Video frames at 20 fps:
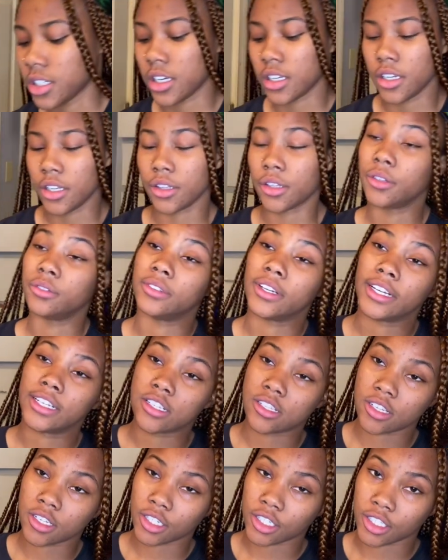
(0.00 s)
getting the
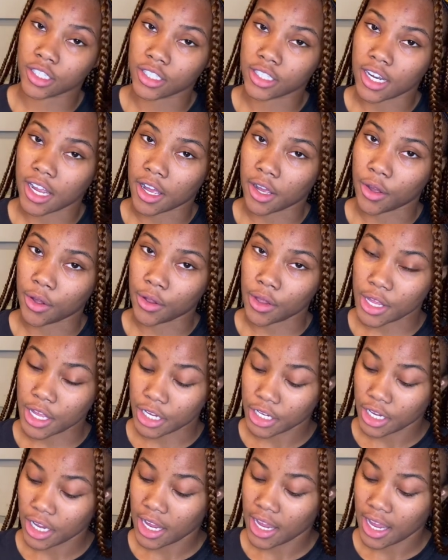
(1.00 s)
razor not
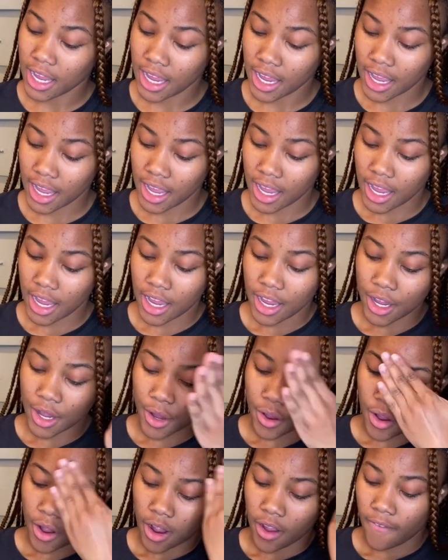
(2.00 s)
only
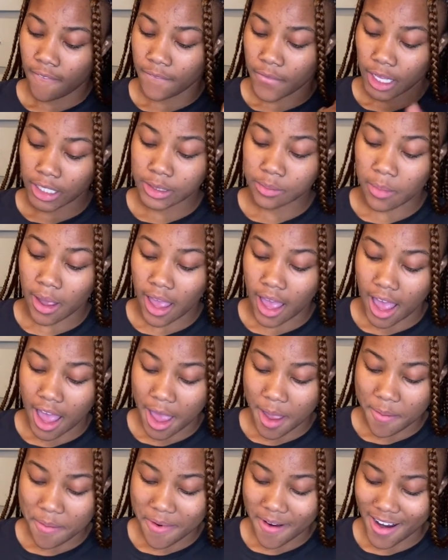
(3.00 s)
fix my
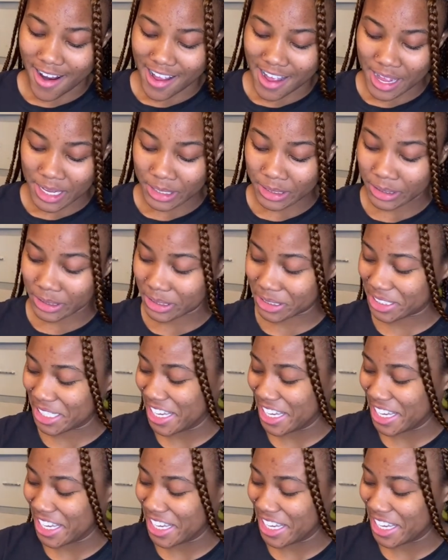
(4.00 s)
eyebrows,